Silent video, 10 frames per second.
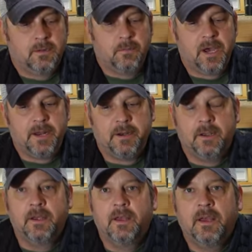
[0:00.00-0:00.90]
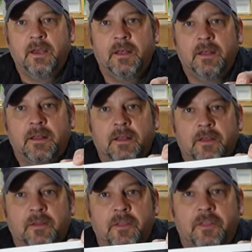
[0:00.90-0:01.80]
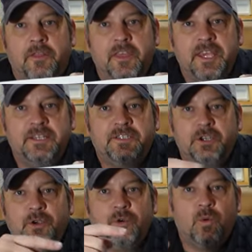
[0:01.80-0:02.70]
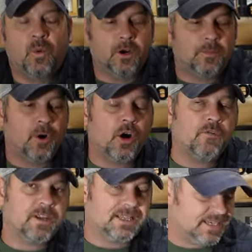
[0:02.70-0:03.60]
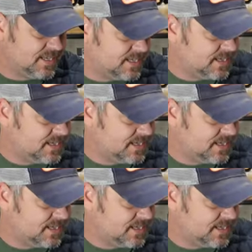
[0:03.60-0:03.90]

but these two work perfectly